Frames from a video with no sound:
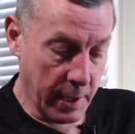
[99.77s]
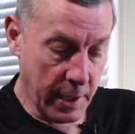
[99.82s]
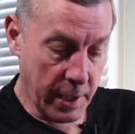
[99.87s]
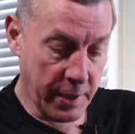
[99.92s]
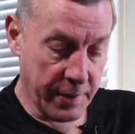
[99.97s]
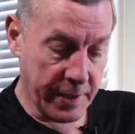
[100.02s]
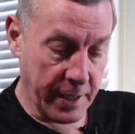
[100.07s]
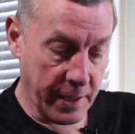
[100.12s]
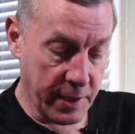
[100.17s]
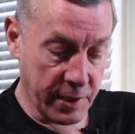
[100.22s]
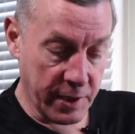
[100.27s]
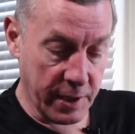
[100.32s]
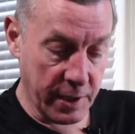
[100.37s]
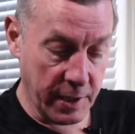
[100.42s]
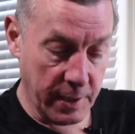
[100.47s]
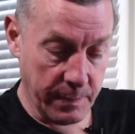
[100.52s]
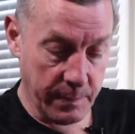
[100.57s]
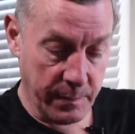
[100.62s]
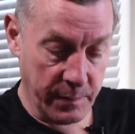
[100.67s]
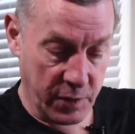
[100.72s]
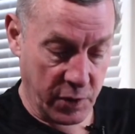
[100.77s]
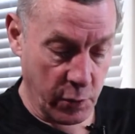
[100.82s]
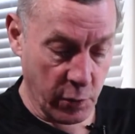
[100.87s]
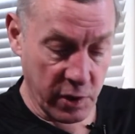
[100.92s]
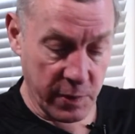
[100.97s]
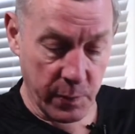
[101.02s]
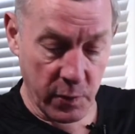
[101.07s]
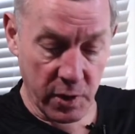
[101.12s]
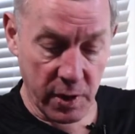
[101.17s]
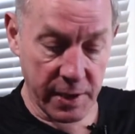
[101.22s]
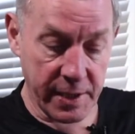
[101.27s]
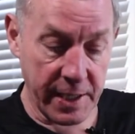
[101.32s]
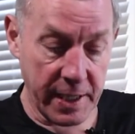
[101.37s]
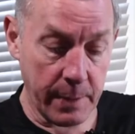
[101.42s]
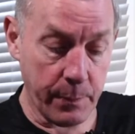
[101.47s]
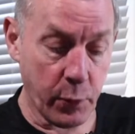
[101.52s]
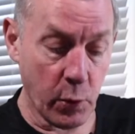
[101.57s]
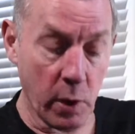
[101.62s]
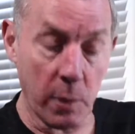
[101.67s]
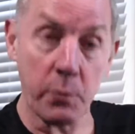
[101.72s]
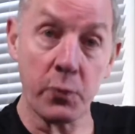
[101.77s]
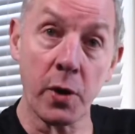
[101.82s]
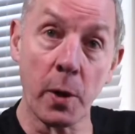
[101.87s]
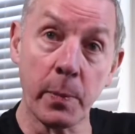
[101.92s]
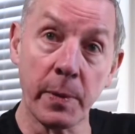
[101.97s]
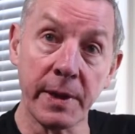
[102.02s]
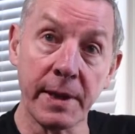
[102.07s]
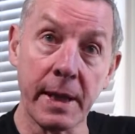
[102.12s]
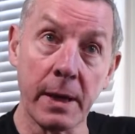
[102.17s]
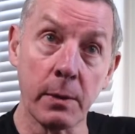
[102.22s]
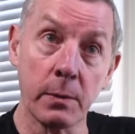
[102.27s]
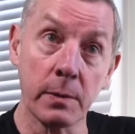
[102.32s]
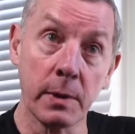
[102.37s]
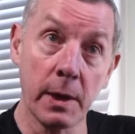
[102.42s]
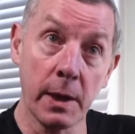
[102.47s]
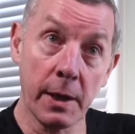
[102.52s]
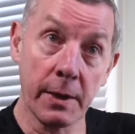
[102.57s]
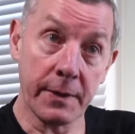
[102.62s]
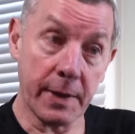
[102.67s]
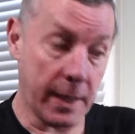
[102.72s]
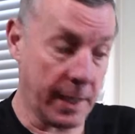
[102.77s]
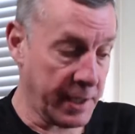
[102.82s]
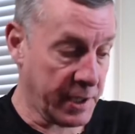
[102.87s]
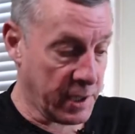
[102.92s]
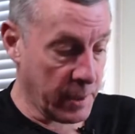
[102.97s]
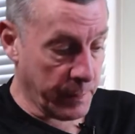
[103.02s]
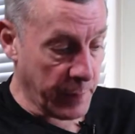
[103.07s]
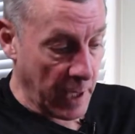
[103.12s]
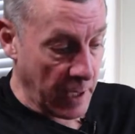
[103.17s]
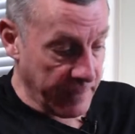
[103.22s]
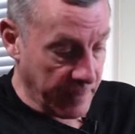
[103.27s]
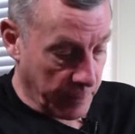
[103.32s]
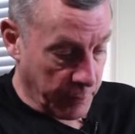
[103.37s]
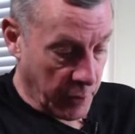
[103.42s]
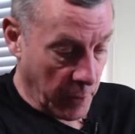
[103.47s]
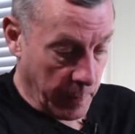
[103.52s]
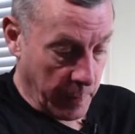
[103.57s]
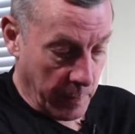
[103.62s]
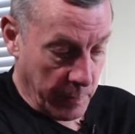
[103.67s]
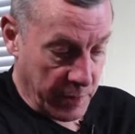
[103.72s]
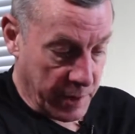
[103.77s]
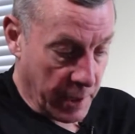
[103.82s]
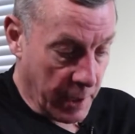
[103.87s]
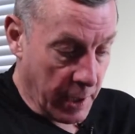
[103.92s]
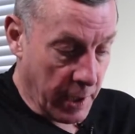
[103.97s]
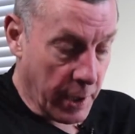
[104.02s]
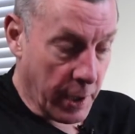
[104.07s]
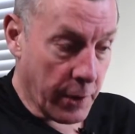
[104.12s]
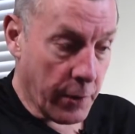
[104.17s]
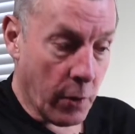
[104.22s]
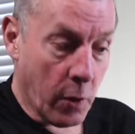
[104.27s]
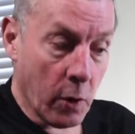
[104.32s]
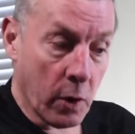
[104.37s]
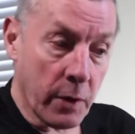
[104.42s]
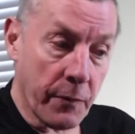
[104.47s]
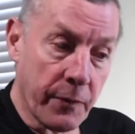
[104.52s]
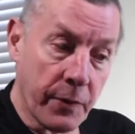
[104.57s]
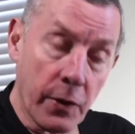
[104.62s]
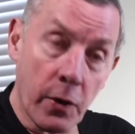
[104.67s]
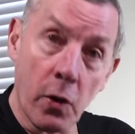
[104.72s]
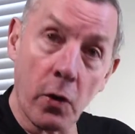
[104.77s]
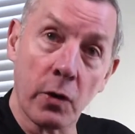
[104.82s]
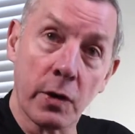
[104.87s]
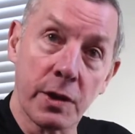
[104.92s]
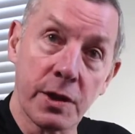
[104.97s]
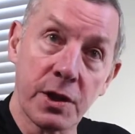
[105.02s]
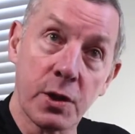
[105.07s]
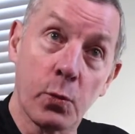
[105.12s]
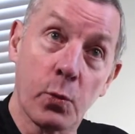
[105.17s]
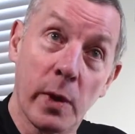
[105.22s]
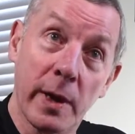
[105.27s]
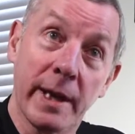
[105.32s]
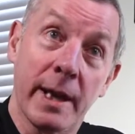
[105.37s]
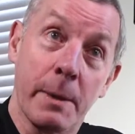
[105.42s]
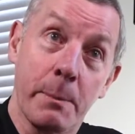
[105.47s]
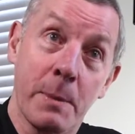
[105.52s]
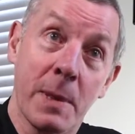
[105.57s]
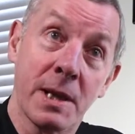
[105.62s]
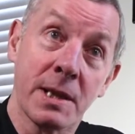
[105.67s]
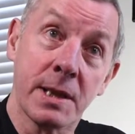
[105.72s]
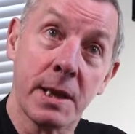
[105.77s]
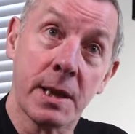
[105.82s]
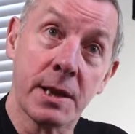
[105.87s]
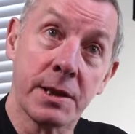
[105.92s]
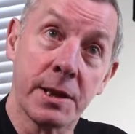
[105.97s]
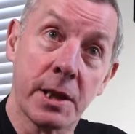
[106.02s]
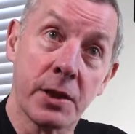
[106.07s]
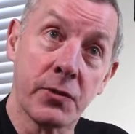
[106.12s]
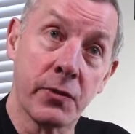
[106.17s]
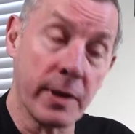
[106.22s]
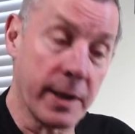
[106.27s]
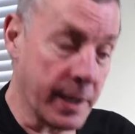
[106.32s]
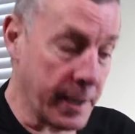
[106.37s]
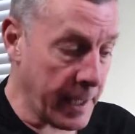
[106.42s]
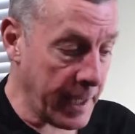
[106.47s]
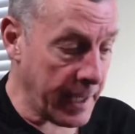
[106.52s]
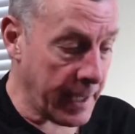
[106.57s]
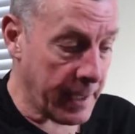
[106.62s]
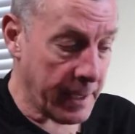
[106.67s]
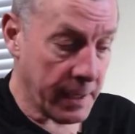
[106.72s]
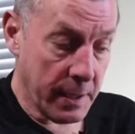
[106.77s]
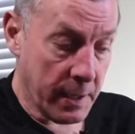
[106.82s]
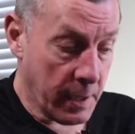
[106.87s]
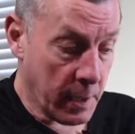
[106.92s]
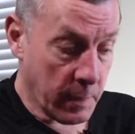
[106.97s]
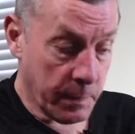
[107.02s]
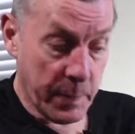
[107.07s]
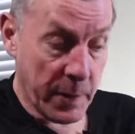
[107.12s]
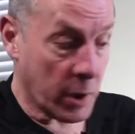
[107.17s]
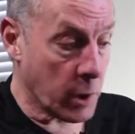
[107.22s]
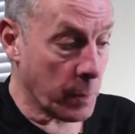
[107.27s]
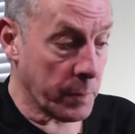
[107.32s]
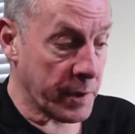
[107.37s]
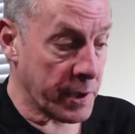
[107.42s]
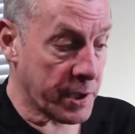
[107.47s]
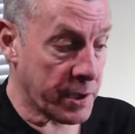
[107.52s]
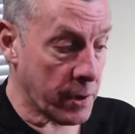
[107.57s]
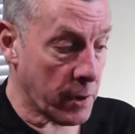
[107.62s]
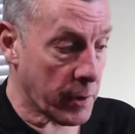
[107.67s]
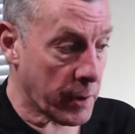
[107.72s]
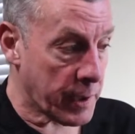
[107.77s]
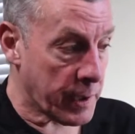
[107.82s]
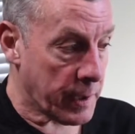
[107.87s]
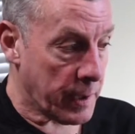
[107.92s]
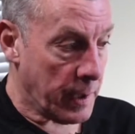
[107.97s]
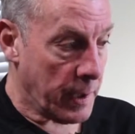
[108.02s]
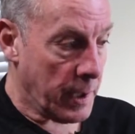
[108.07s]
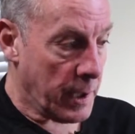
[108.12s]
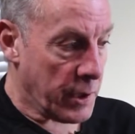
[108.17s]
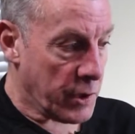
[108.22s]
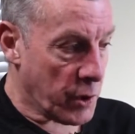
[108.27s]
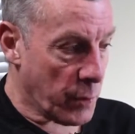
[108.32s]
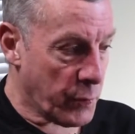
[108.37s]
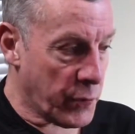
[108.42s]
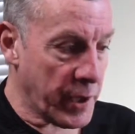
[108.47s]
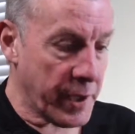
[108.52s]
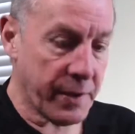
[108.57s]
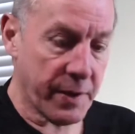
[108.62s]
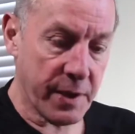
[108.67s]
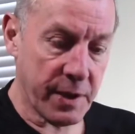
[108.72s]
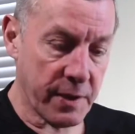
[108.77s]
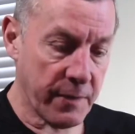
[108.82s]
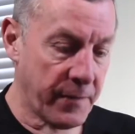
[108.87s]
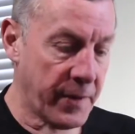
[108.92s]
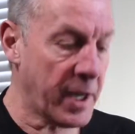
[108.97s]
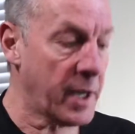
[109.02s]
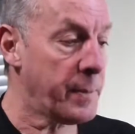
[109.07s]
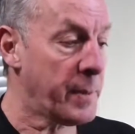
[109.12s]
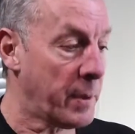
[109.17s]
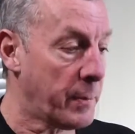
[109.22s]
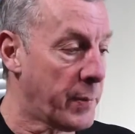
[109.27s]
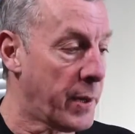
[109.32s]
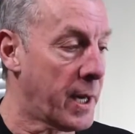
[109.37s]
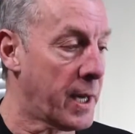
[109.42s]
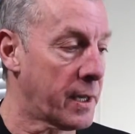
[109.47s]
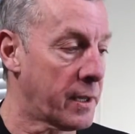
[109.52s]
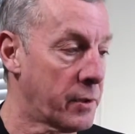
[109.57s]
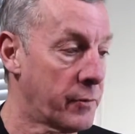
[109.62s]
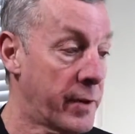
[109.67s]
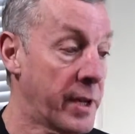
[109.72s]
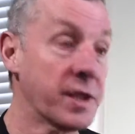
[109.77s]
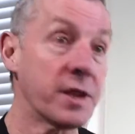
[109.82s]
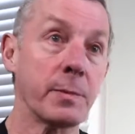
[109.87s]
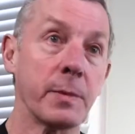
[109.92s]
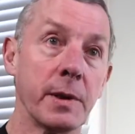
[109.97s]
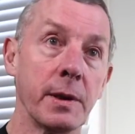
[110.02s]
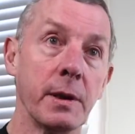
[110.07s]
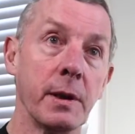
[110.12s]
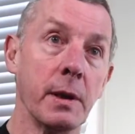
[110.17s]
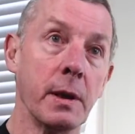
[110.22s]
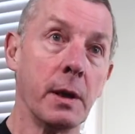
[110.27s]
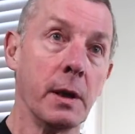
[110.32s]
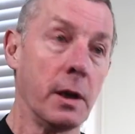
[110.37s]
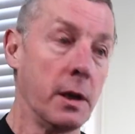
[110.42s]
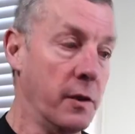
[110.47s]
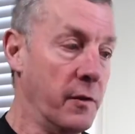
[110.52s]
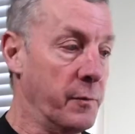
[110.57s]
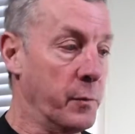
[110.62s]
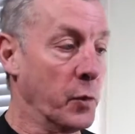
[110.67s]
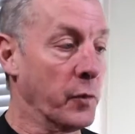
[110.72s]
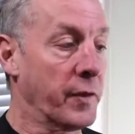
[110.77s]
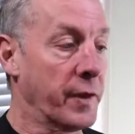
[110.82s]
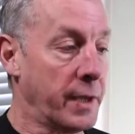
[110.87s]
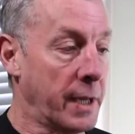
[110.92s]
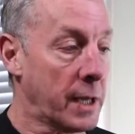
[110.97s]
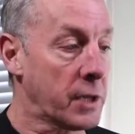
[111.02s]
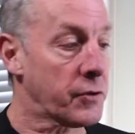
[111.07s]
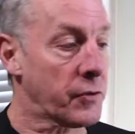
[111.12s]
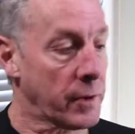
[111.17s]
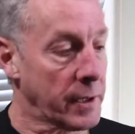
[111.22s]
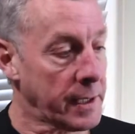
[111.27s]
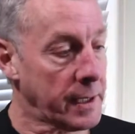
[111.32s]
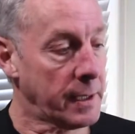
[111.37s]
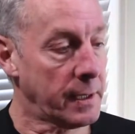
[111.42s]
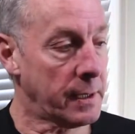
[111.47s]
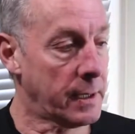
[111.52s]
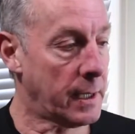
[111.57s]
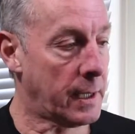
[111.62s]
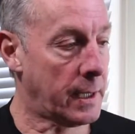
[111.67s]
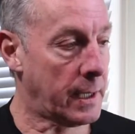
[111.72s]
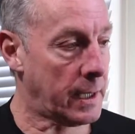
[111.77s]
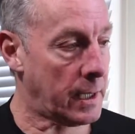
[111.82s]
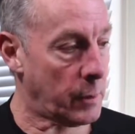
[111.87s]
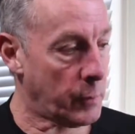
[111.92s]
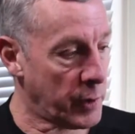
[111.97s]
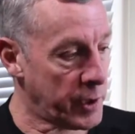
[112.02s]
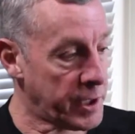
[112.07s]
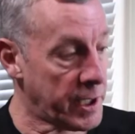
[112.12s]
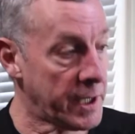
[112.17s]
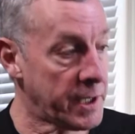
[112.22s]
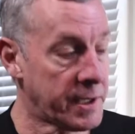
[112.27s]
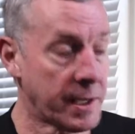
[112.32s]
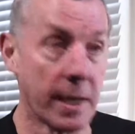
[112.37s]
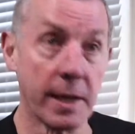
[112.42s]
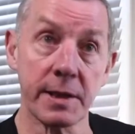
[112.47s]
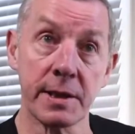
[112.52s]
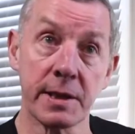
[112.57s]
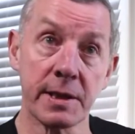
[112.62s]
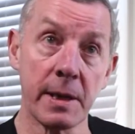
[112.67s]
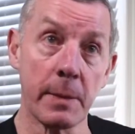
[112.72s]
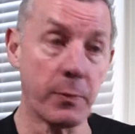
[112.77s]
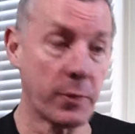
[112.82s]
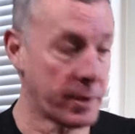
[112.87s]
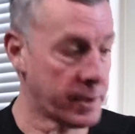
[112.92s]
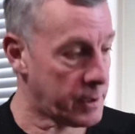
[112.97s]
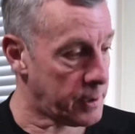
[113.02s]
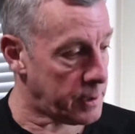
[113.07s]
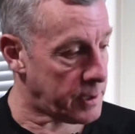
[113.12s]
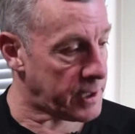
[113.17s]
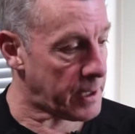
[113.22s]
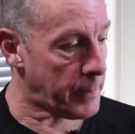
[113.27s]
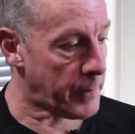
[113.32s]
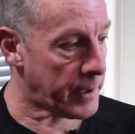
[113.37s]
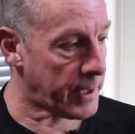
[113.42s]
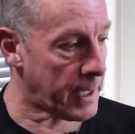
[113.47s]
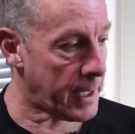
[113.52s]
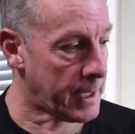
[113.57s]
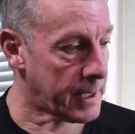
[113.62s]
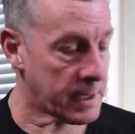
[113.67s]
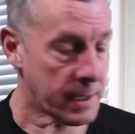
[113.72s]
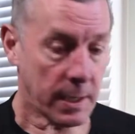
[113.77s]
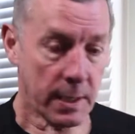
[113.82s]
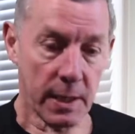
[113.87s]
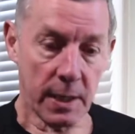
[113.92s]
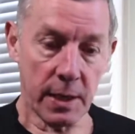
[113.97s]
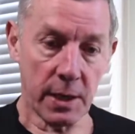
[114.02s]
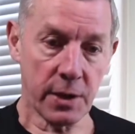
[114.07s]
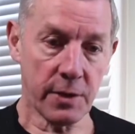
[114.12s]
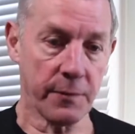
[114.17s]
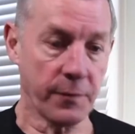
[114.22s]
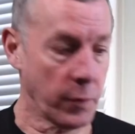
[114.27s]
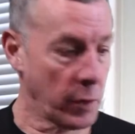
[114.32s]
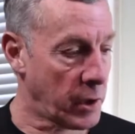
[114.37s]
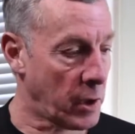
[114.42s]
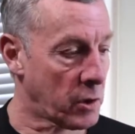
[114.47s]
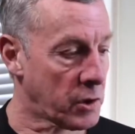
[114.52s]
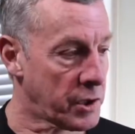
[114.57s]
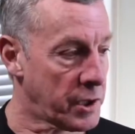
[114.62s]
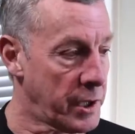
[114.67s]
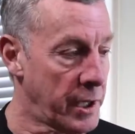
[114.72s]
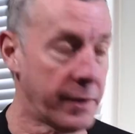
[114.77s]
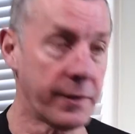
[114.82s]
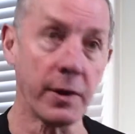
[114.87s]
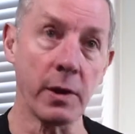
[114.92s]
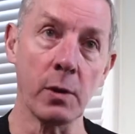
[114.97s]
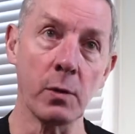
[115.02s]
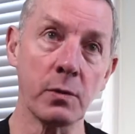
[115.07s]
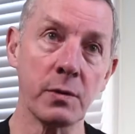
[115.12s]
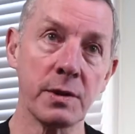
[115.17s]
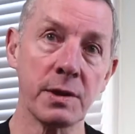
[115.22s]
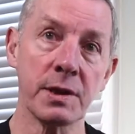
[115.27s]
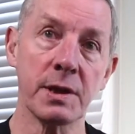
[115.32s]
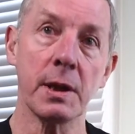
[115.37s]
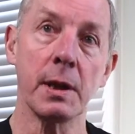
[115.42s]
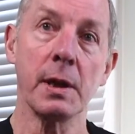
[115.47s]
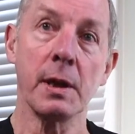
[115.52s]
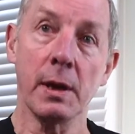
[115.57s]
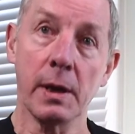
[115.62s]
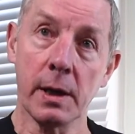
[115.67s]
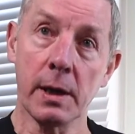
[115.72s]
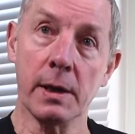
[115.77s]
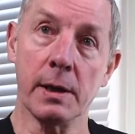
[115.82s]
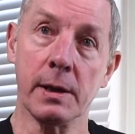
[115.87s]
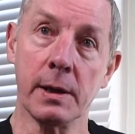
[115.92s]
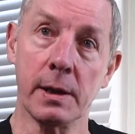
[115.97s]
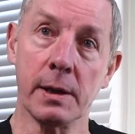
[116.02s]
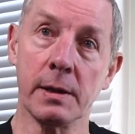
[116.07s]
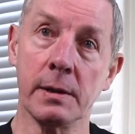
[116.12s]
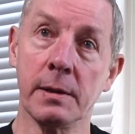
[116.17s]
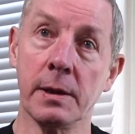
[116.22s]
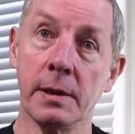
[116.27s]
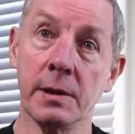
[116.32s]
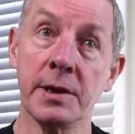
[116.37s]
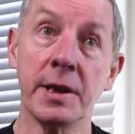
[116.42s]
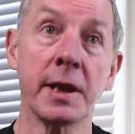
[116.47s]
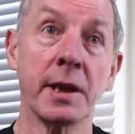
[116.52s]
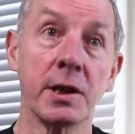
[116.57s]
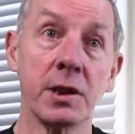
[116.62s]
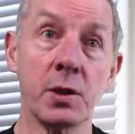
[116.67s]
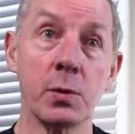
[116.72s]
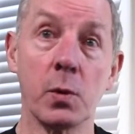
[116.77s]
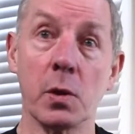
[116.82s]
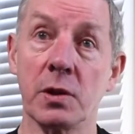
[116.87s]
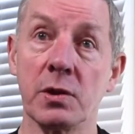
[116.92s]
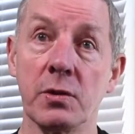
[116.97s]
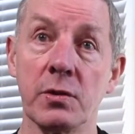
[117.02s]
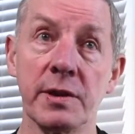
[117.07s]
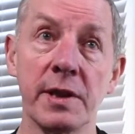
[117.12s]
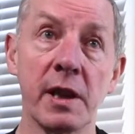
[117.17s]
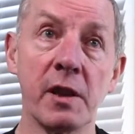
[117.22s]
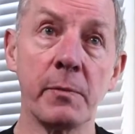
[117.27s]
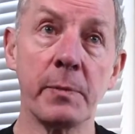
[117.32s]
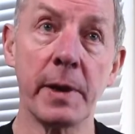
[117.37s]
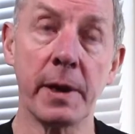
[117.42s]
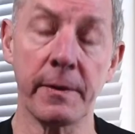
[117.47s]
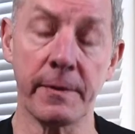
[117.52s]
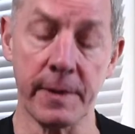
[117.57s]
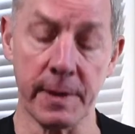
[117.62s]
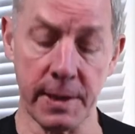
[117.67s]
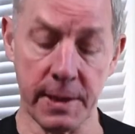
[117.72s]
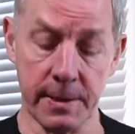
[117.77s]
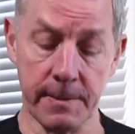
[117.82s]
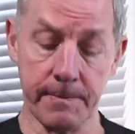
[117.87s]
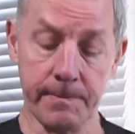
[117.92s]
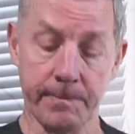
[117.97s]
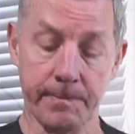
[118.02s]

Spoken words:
And then as the psoas muscles here pulling properly down, that leads to pelvic problems, and all of your organs that were getting massaged naturally in here become distorted. So breathing is a very big part of the regimen of moving naturally, and we teach that as a separate art to fully oxygenate the lungs and take us towards those health benefits.